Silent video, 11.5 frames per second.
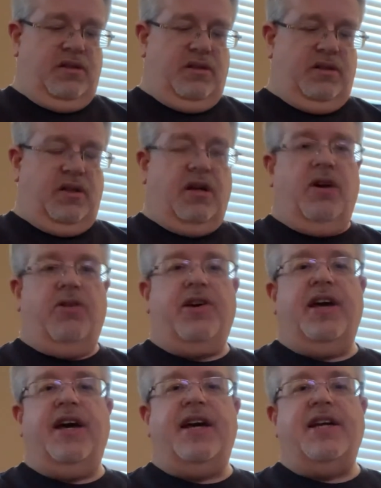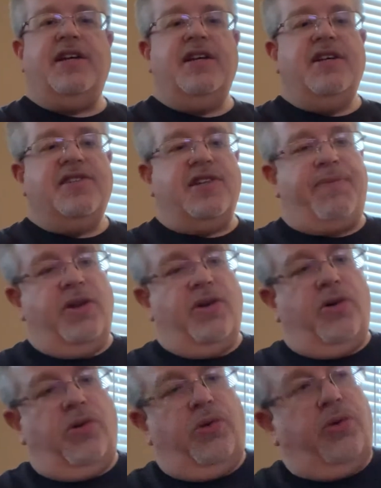Okay. Something
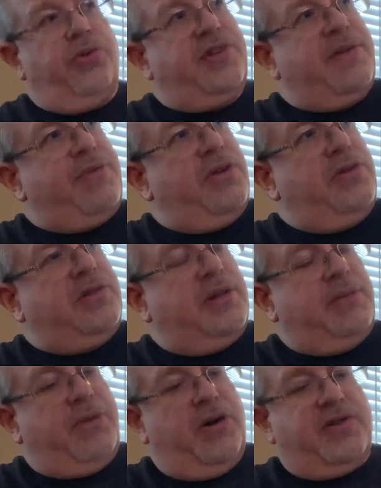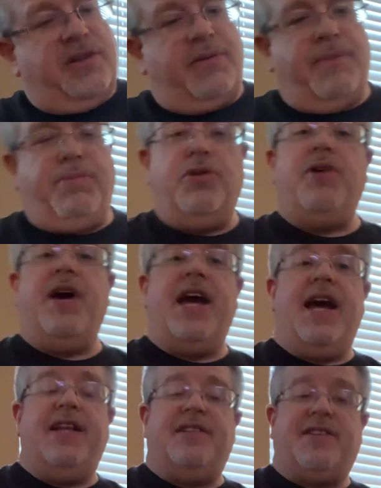old, something new, something borrowed, something blue,
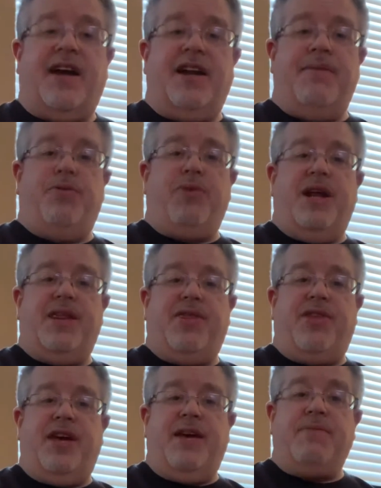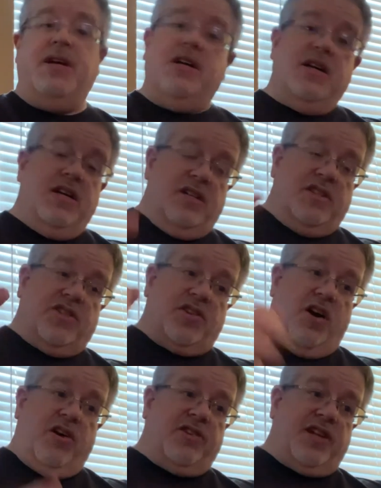and tied up wedding theme.
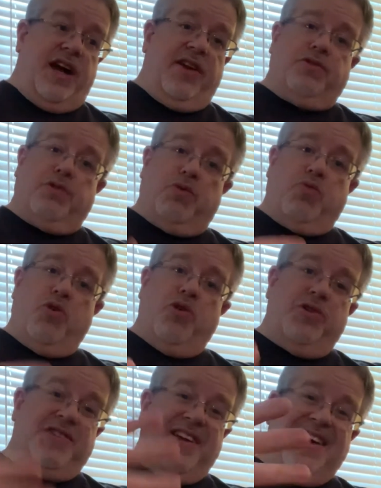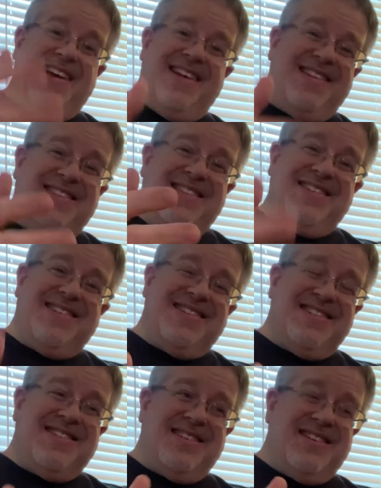Song titles with words in
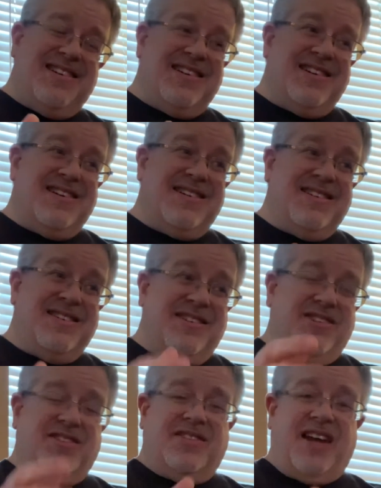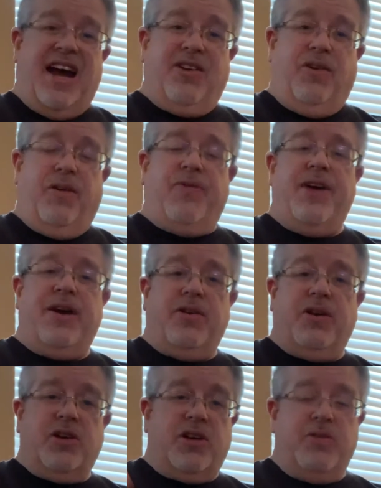the title that
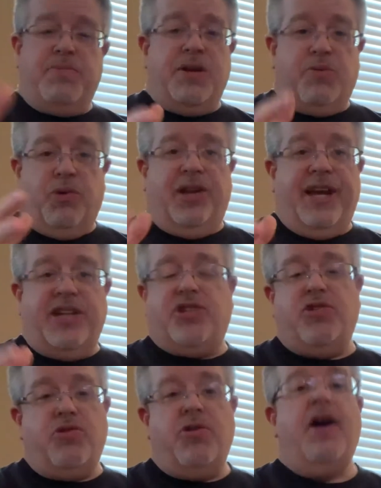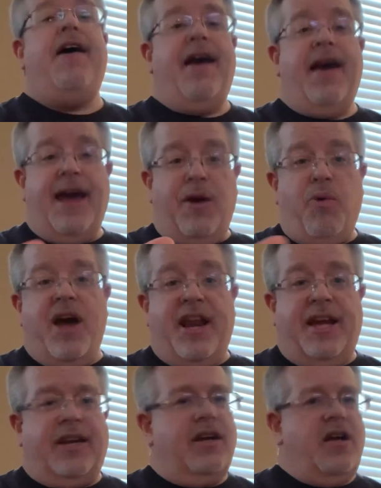could be relate to a
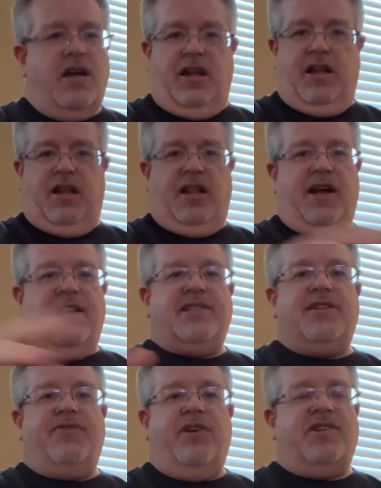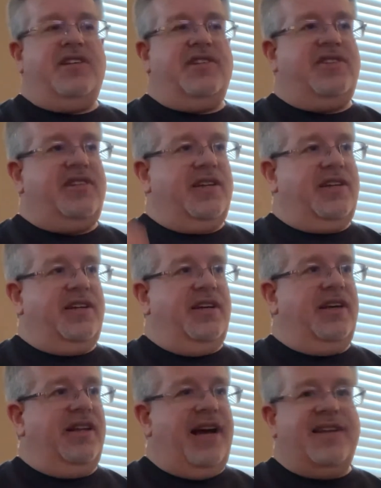wedding. Lots of artistic
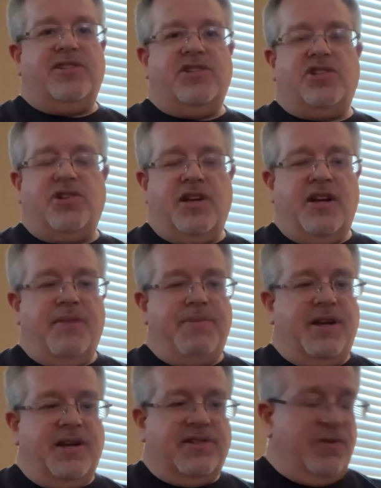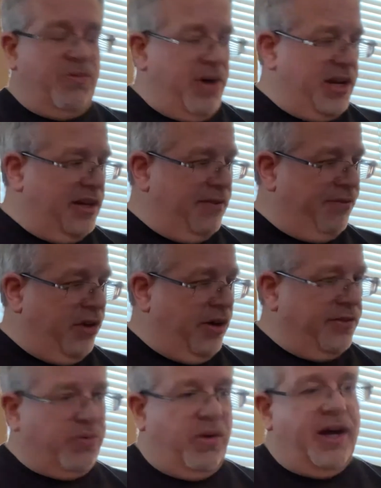licensure here, because the wedding
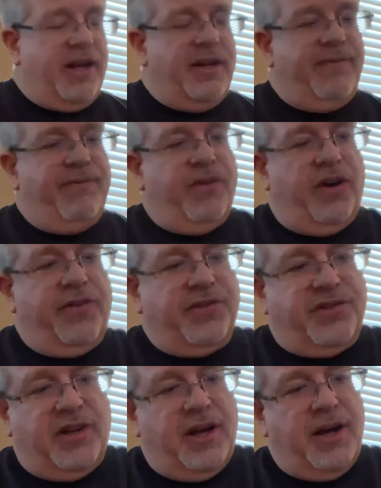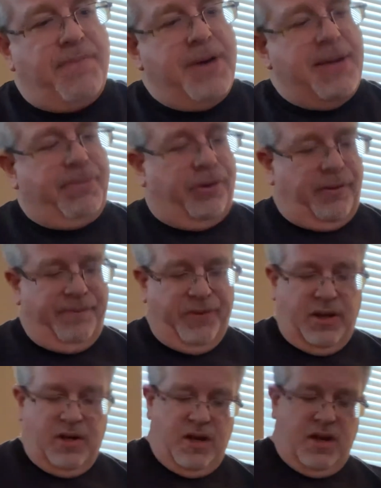involves what? Involves people,
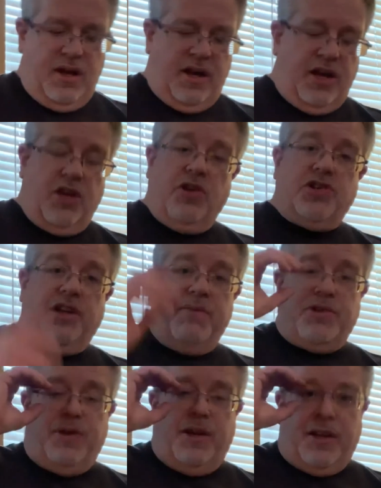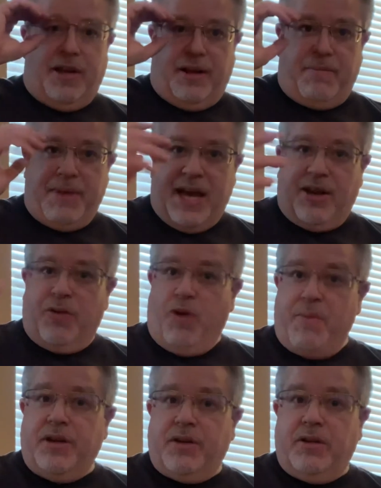usually between a man and a
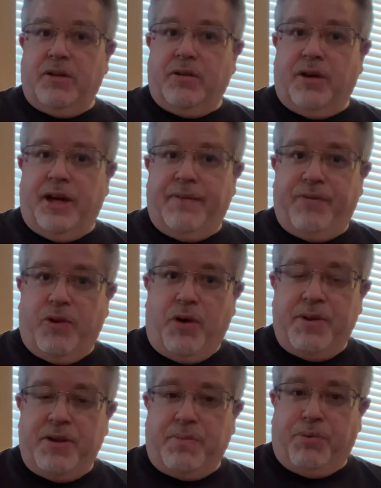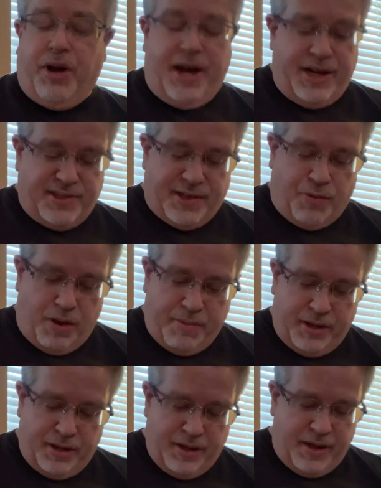woman, right? A woman, the bride is a
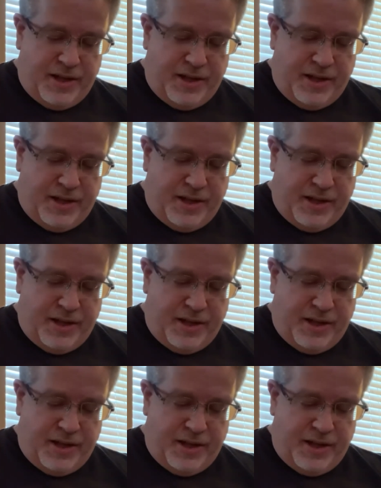woman.